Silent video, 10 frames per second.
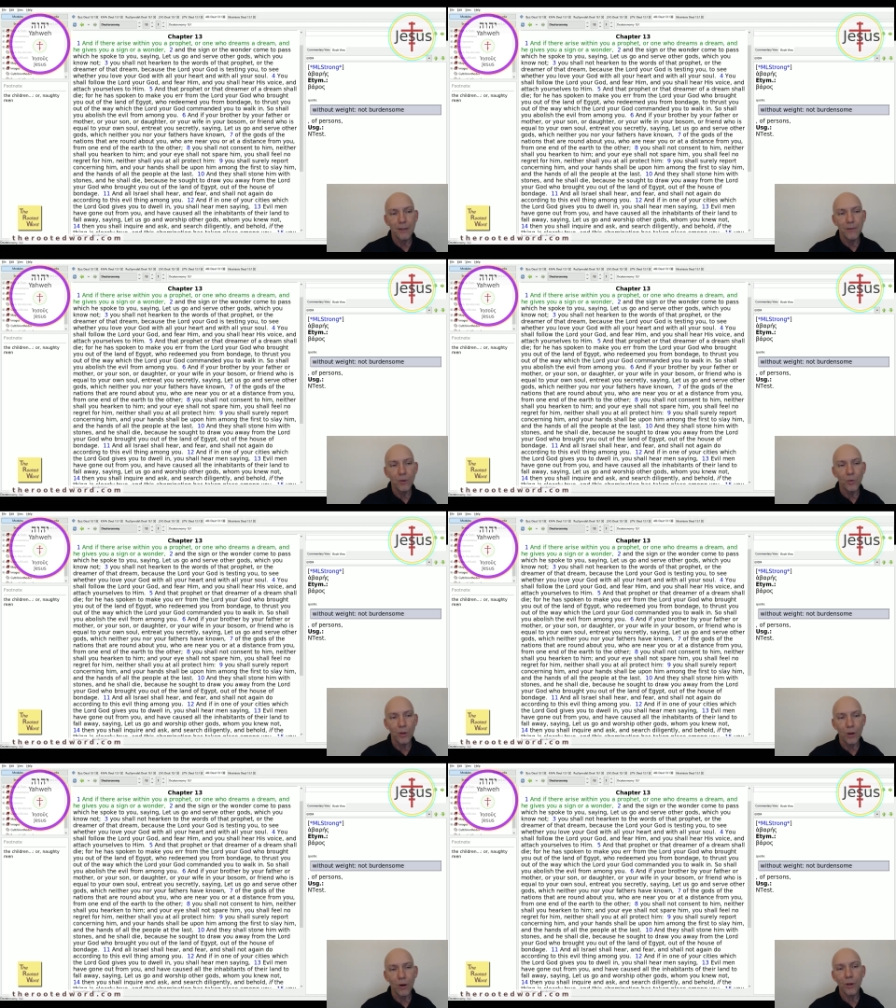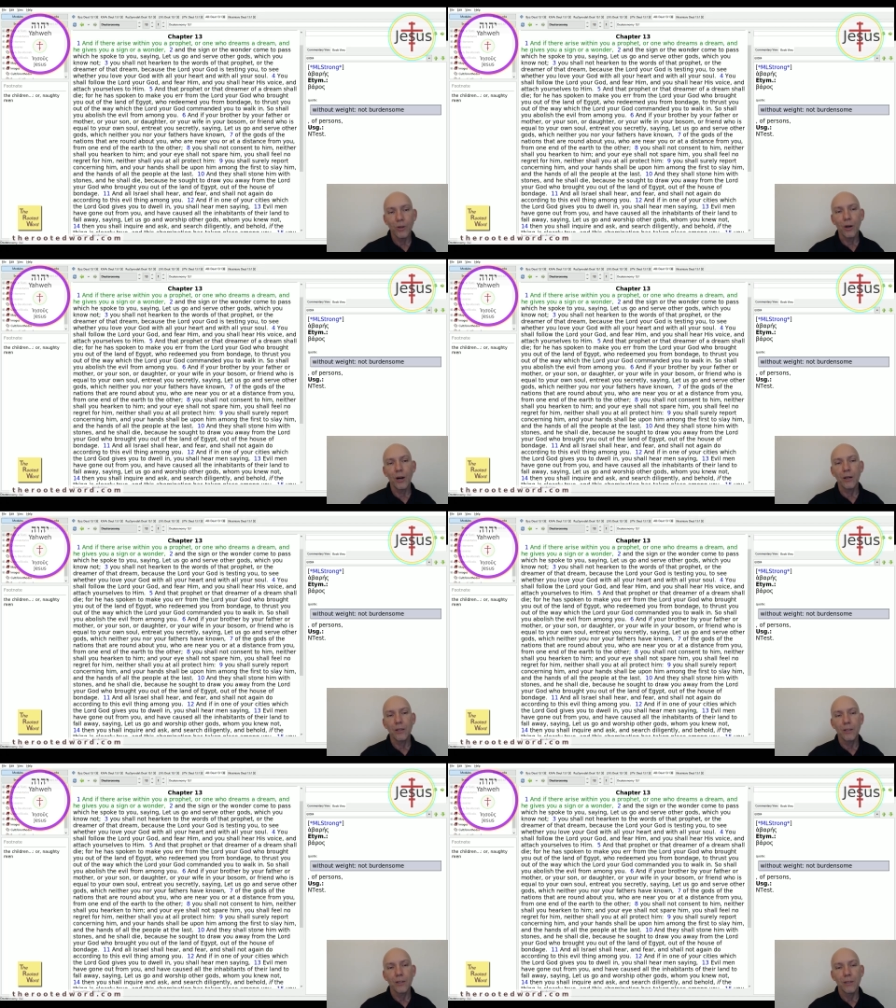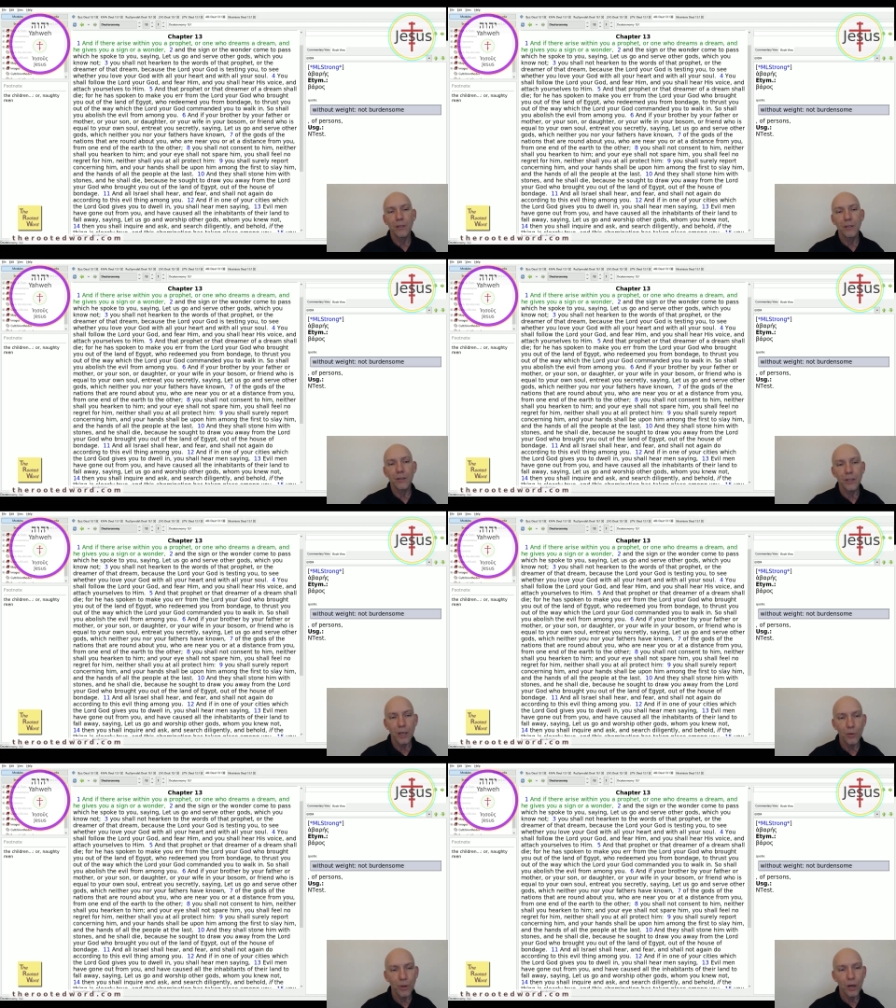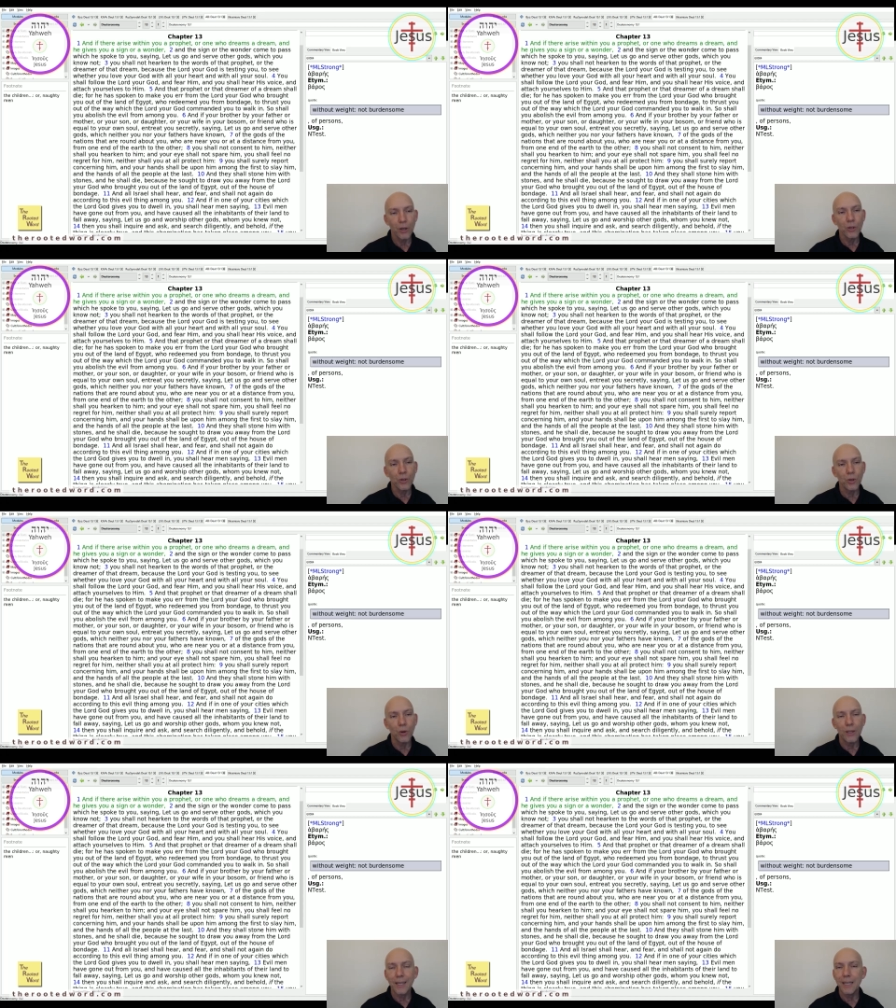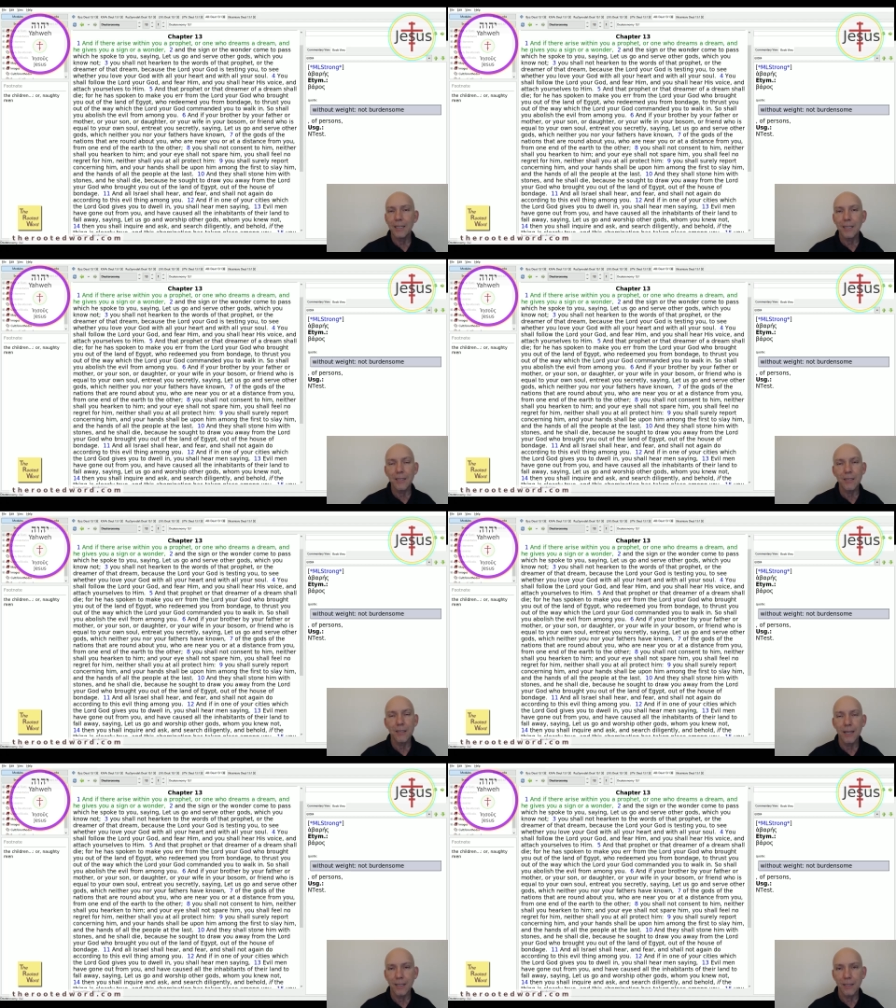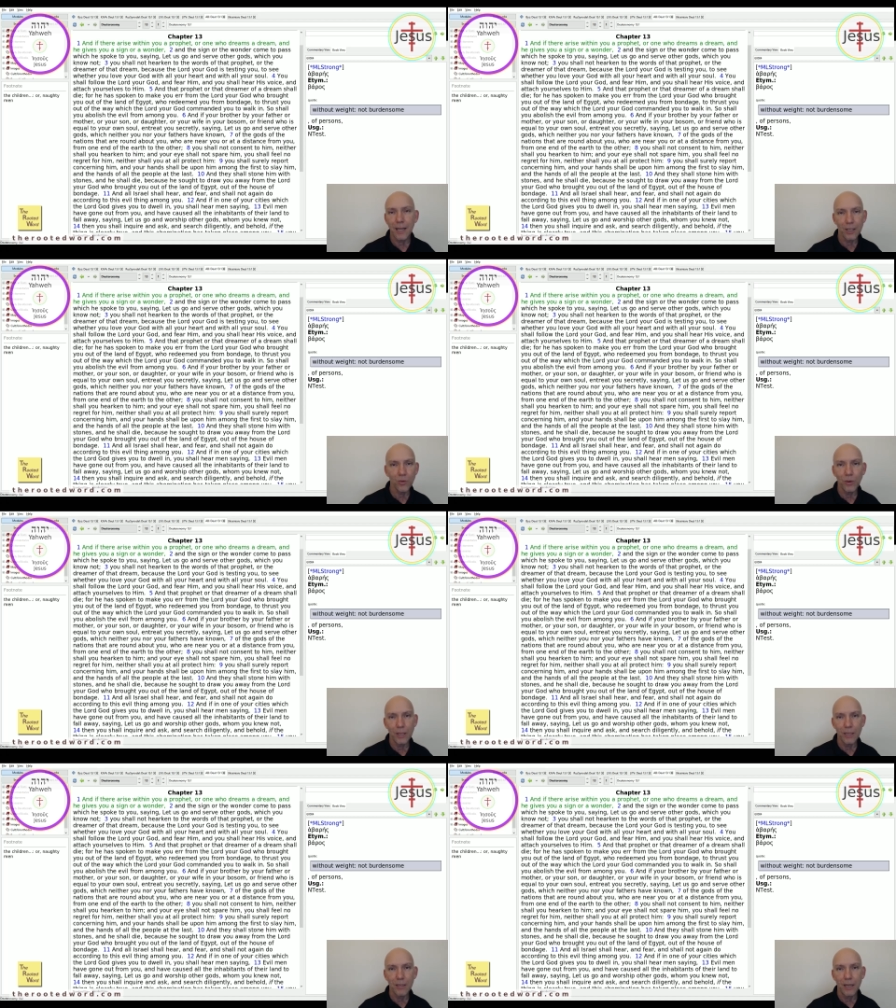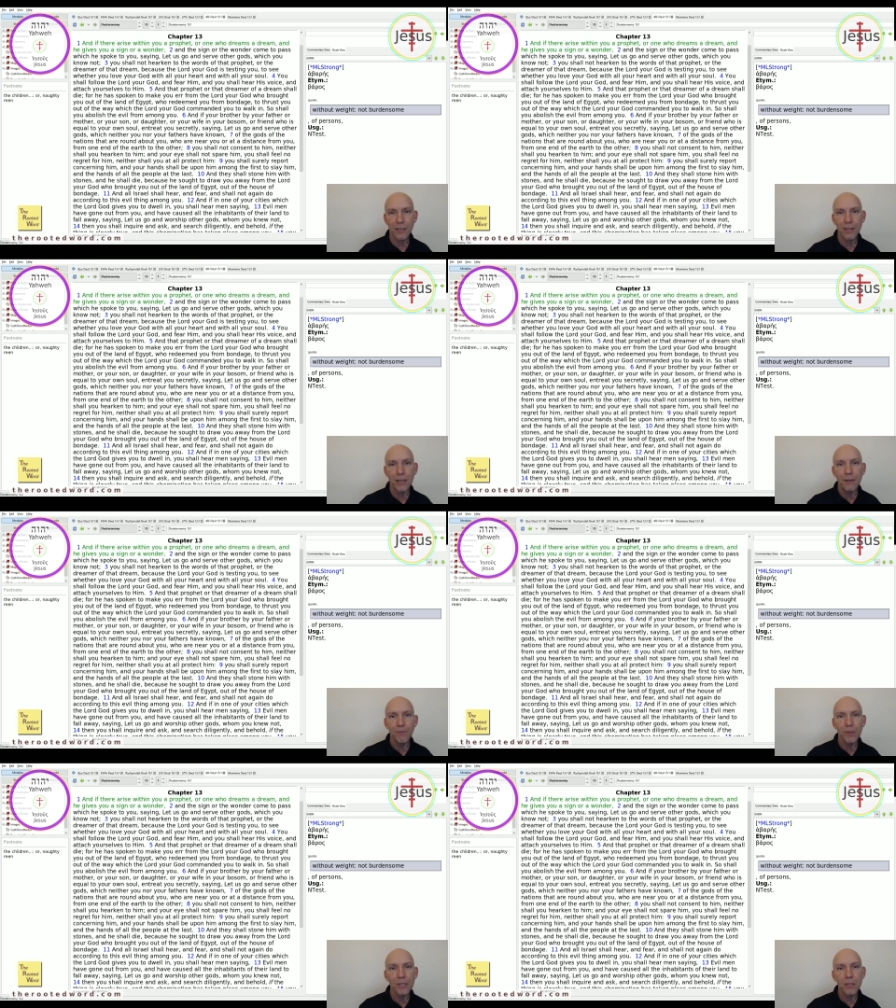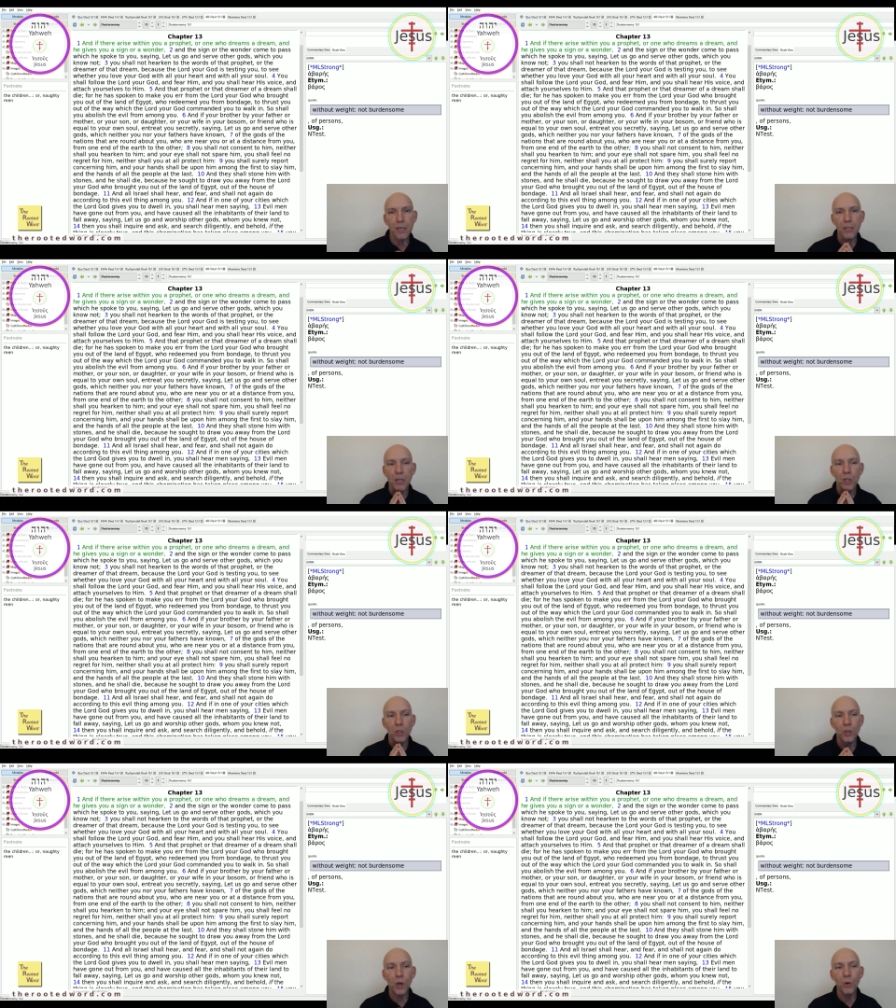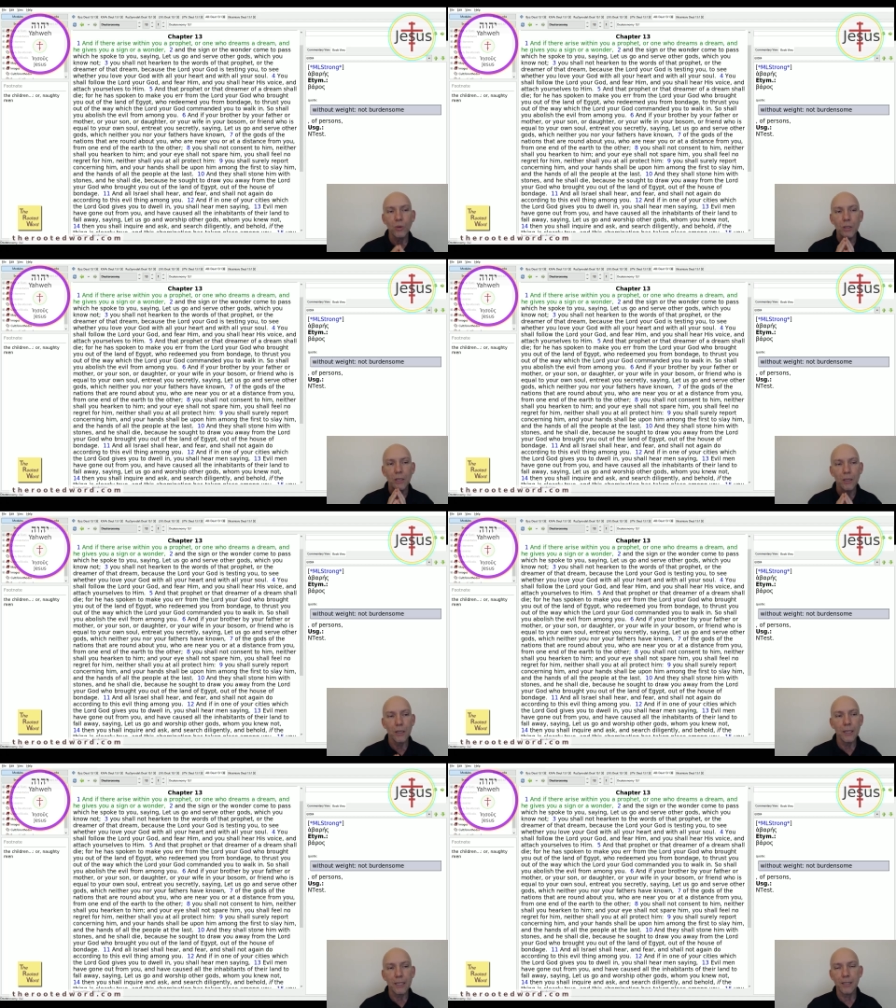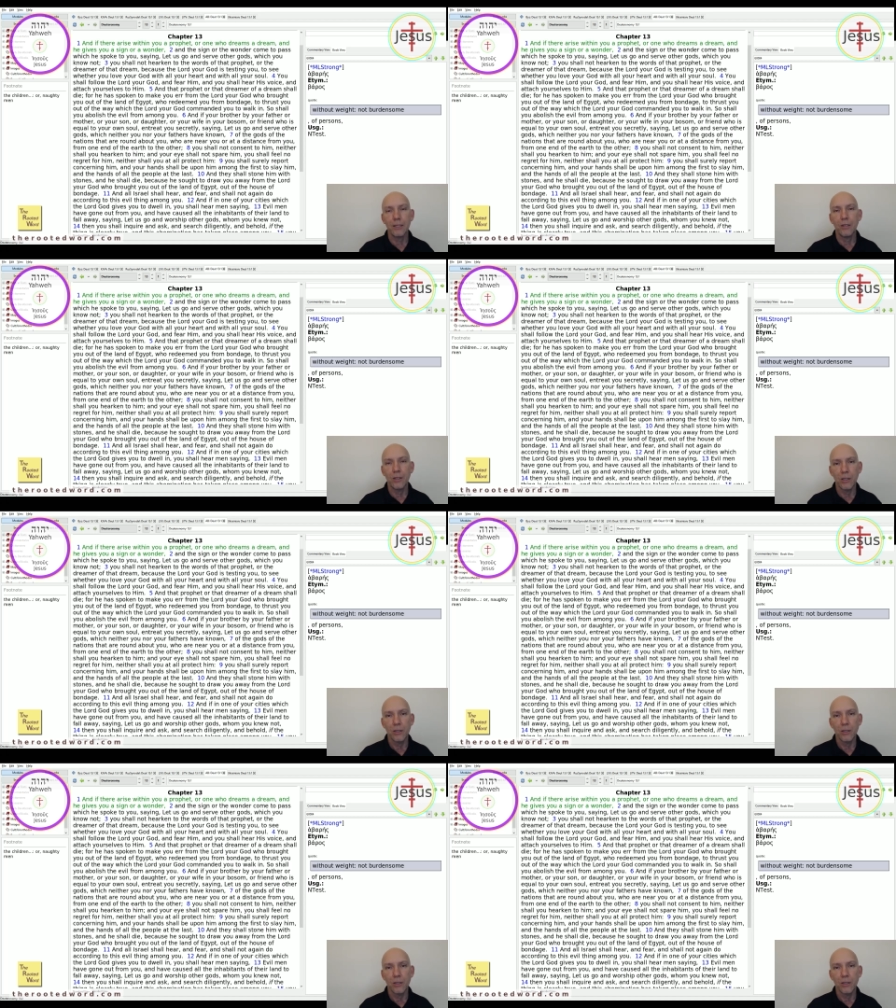with all your heart and with all your soul. It doesn't say to test what he says. It says don't listen.